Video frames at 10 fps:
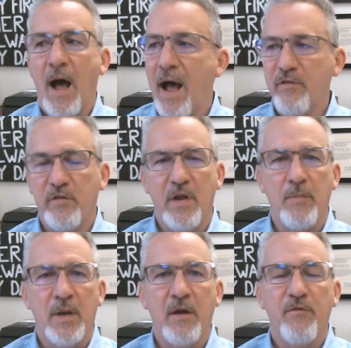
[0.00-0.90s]
I sent
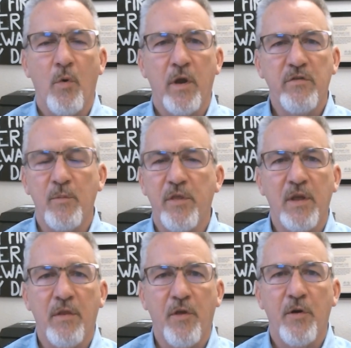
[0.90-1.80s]
them an invoice, and
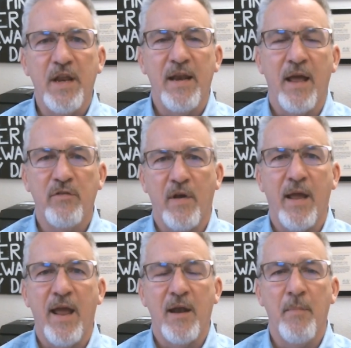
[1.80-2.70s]
within 30 days
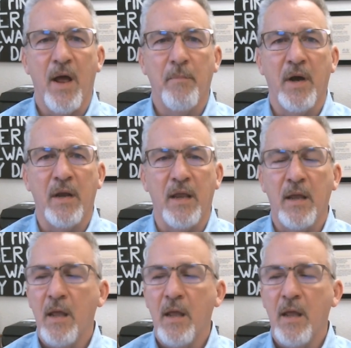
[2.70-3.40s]
I had my money.